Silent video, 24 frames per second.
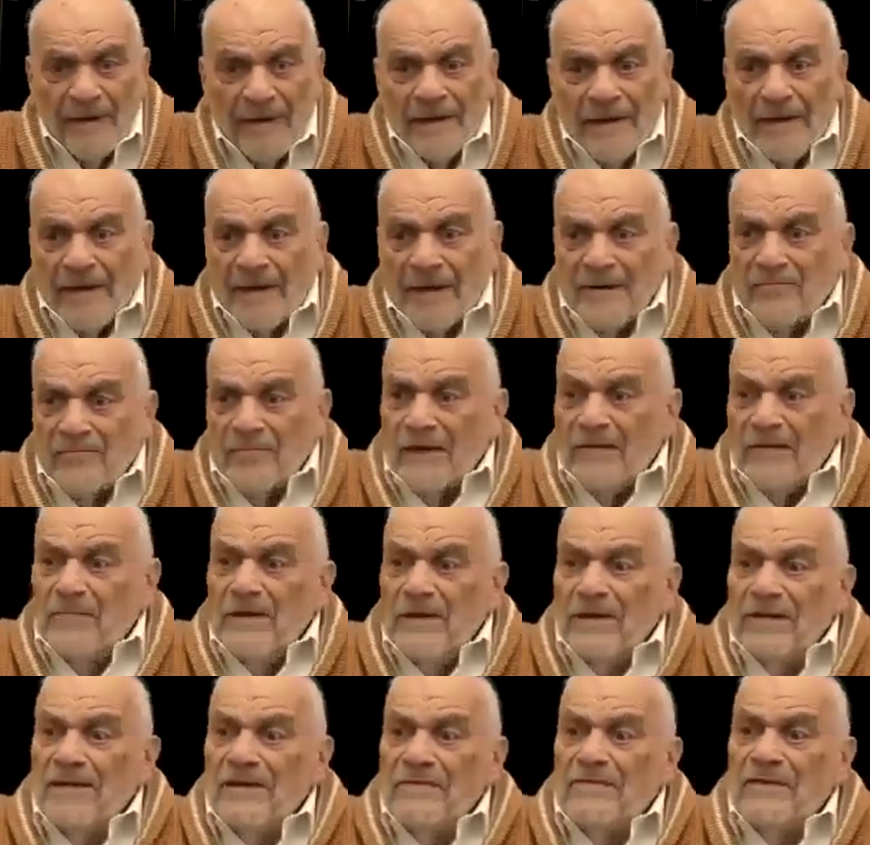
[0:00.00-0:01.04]
And
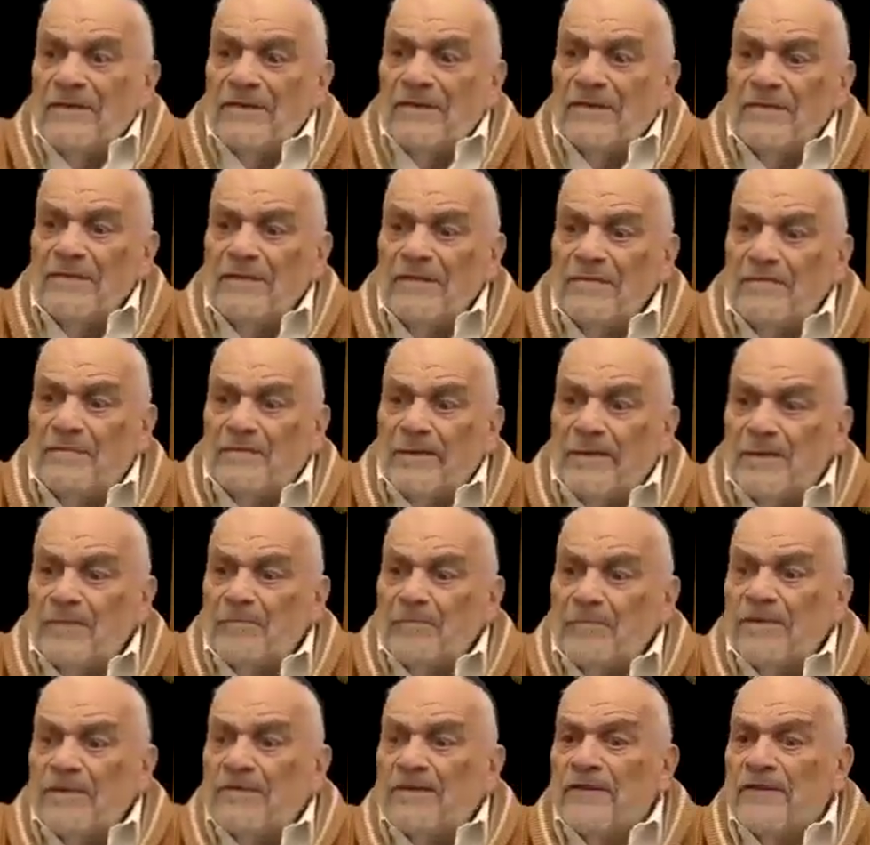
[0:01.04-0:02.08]
maybe the
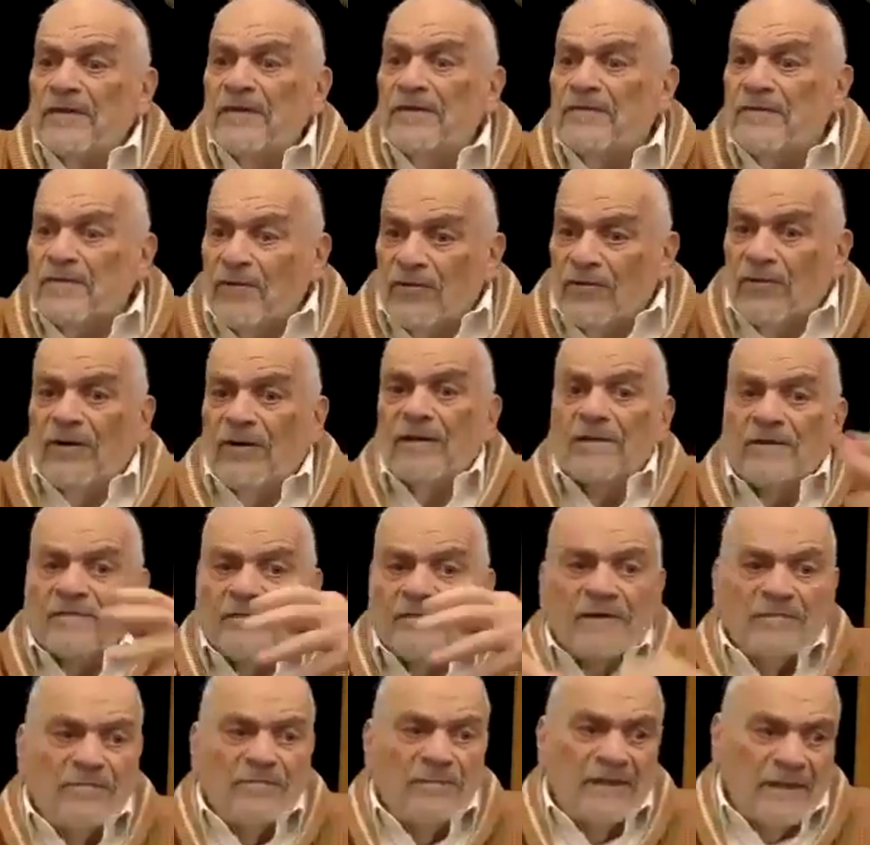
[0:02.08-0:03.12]
purpose is all of
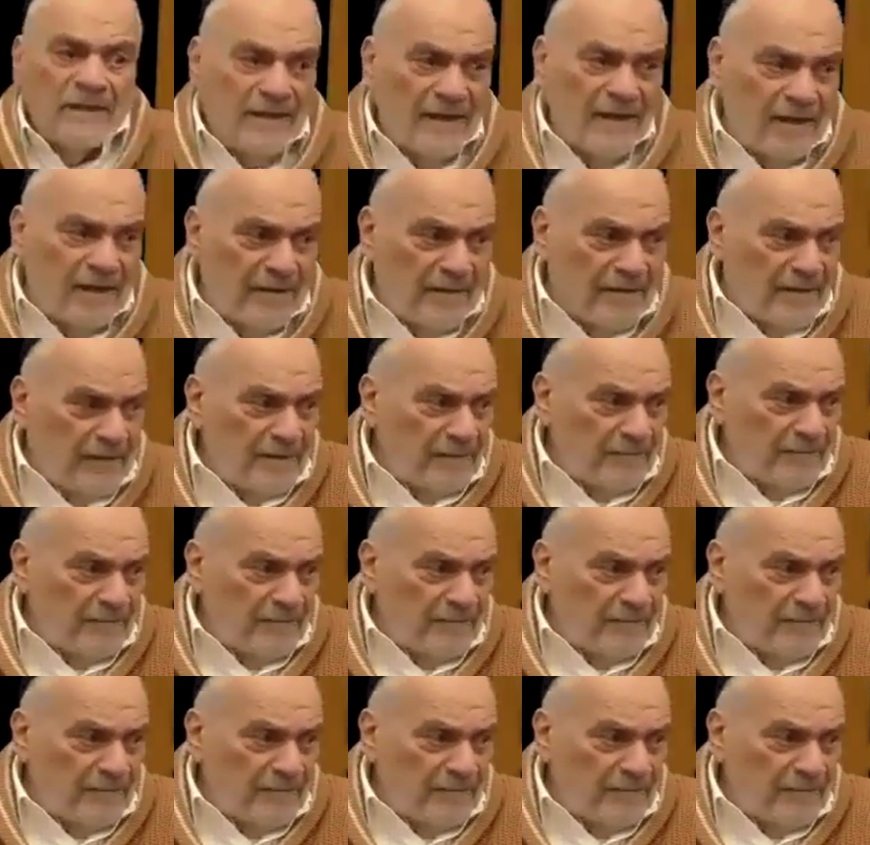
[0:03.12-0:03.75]
them together.